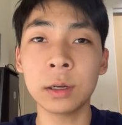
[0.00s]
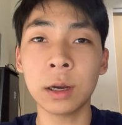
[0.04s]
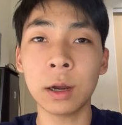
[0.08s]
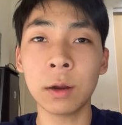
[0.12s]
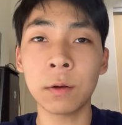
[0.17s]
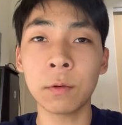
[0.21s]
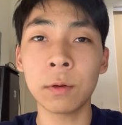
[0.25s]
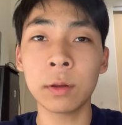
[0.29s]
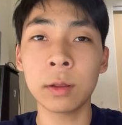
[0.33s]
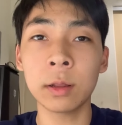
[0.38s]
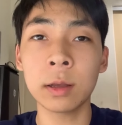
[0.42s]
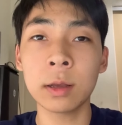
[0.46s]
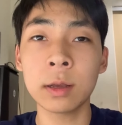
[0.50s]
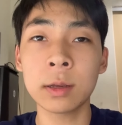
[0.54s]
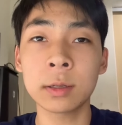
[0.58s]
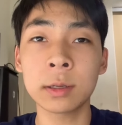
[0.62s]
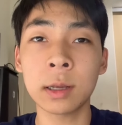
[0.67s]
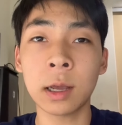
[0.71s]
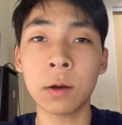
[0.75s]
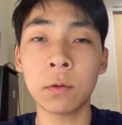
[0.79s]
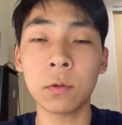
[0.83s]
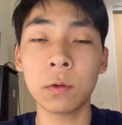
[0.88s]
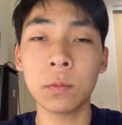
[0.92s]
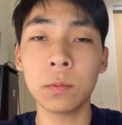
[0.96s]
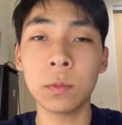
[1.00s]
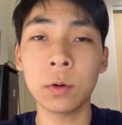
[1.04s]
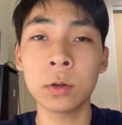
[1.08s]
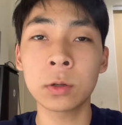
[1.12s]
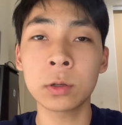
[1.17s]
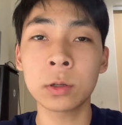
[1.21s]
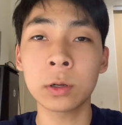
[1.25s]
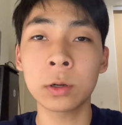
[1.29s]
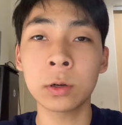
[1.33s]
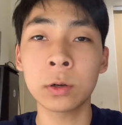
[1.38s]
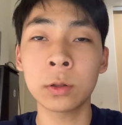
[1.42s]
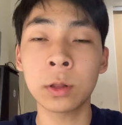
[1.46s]
I realized that we
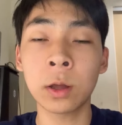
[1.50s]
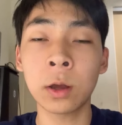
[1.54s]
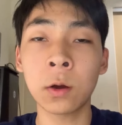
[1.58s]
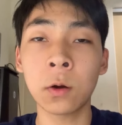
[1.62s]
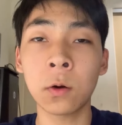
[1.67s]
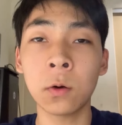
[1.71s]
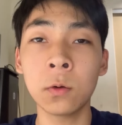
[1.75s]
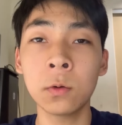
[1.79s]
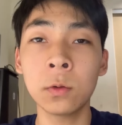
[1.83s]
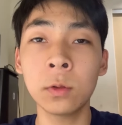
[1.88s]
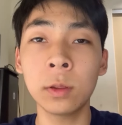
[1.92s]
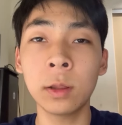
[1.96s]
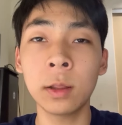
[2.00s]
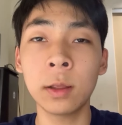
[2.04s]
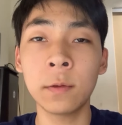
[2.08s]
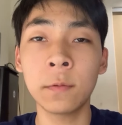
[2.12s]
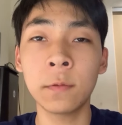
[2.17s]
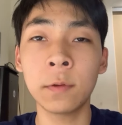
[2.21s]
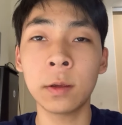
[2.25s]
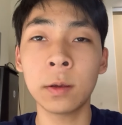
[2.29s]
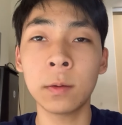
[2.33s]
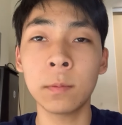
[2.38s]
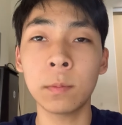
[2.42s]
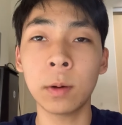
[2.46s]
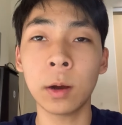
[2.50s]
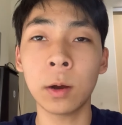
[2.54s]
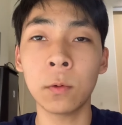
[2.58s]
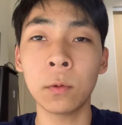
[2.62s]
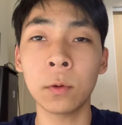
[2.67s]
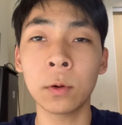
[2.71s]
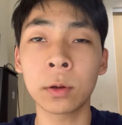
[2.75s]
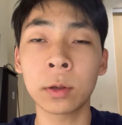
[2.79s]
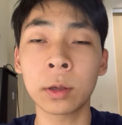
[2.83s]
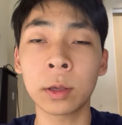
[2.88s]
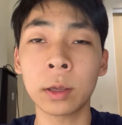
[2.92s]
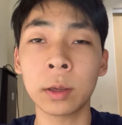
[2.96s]
must earn our own living by
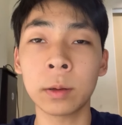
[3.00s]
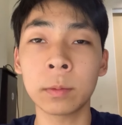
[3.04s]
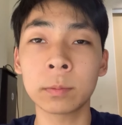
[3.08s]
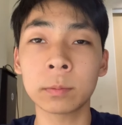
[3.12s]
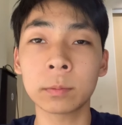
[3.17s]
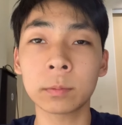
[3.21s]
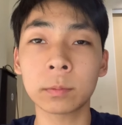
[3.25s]
working.